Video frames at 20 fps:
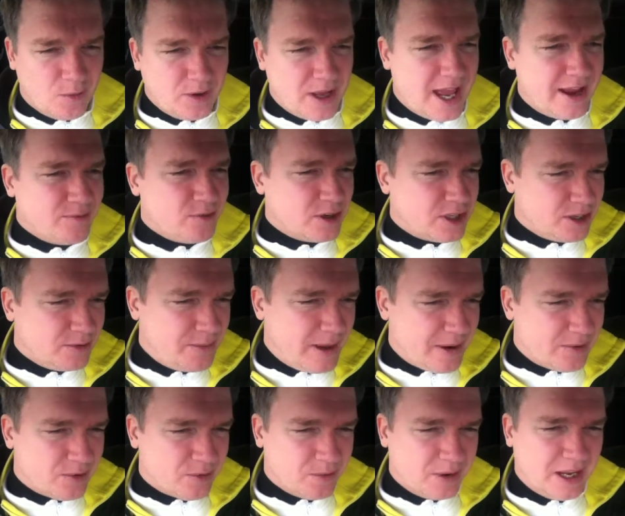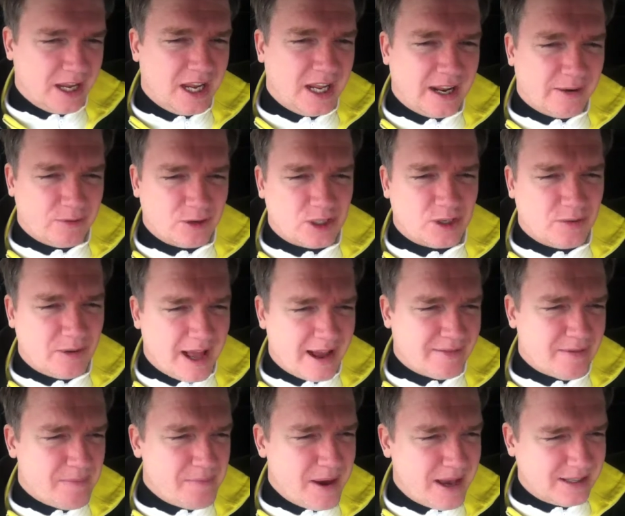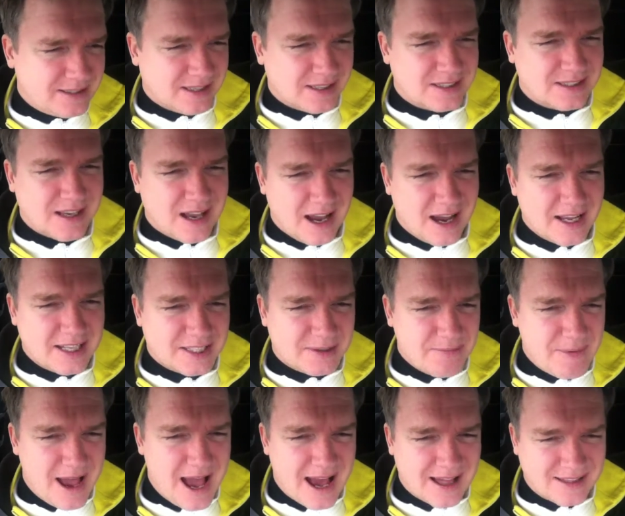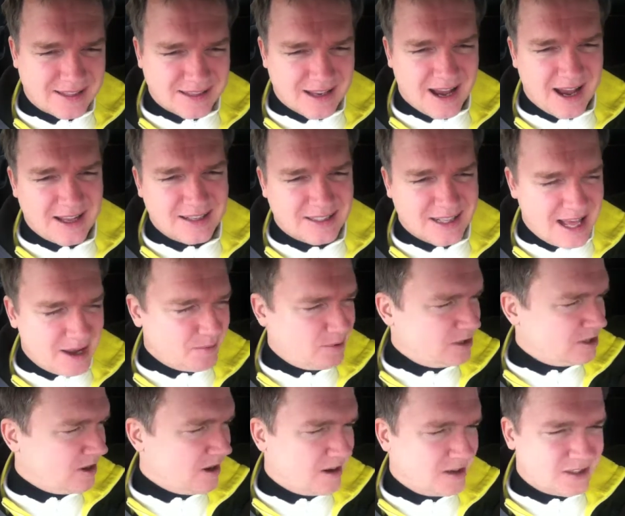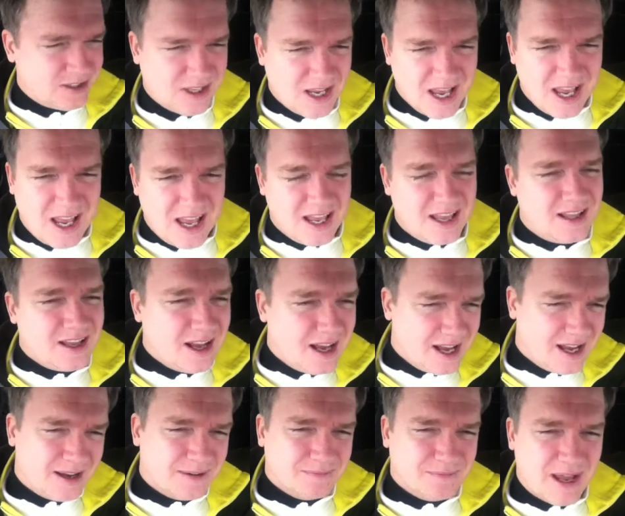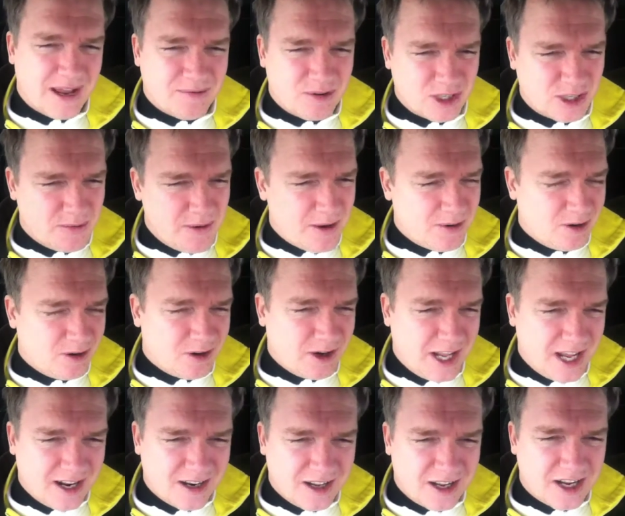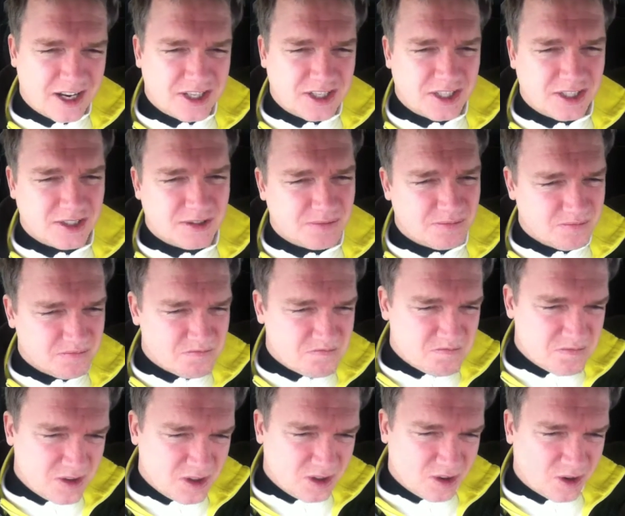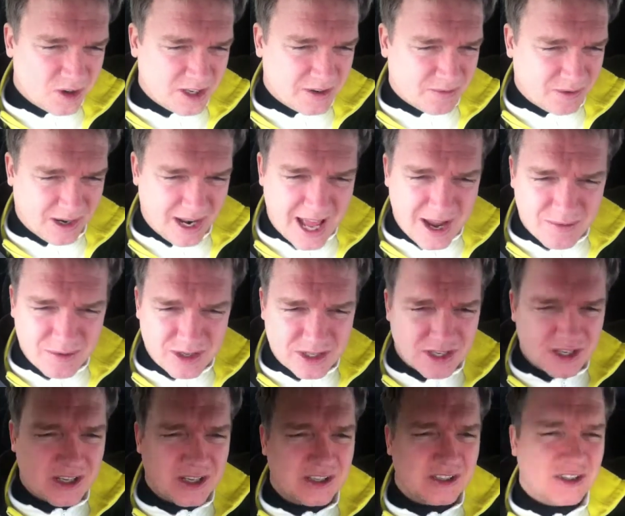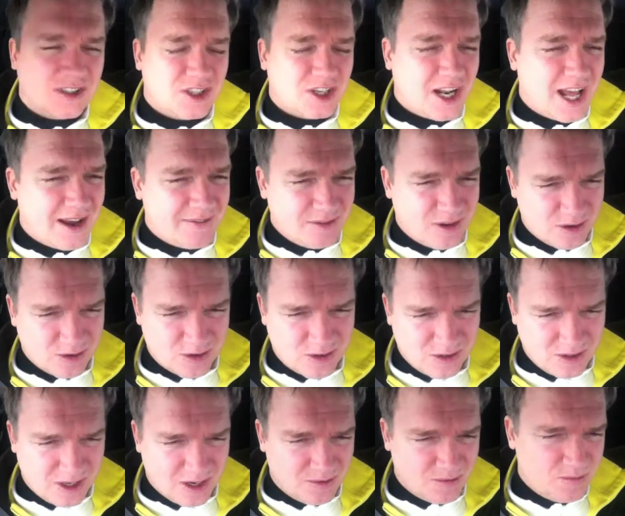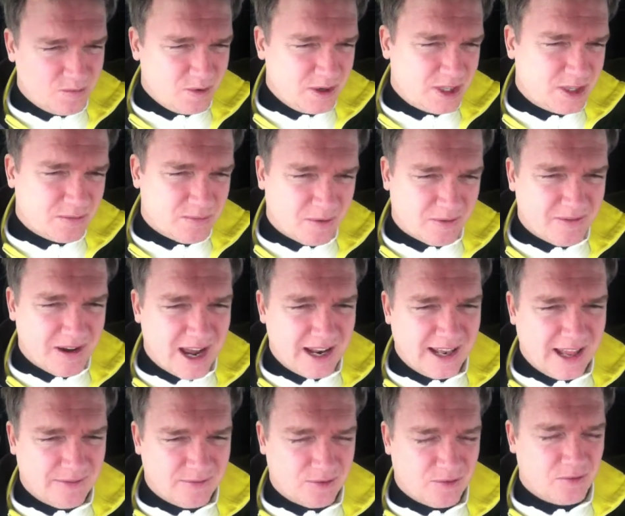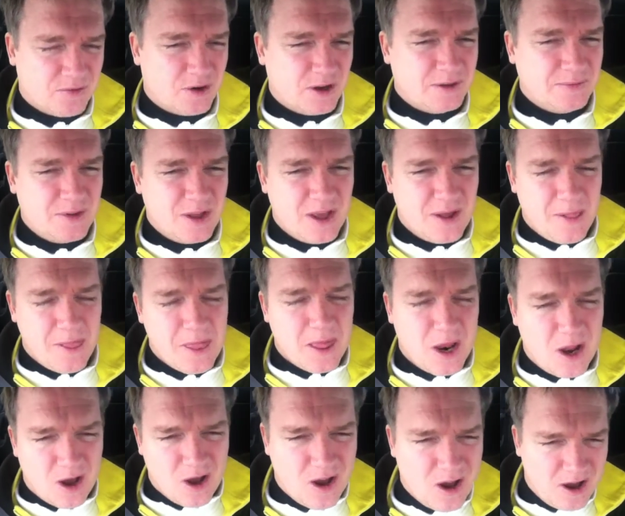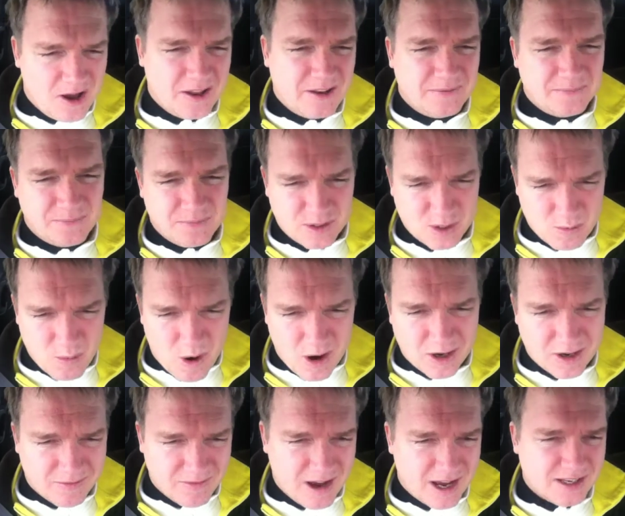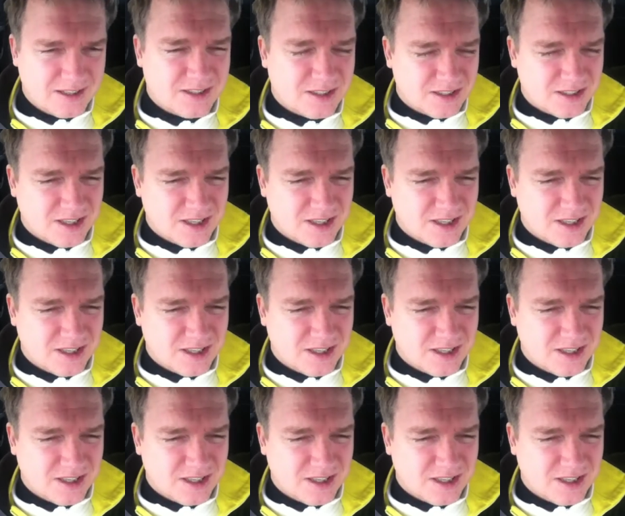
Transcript: Everyone should be able to read. Everyone should have a basic science, math, science, language arts. Um, everyone should be able to learn English, learn different languages. Should have those. You know, we should provide that for free on smart devices.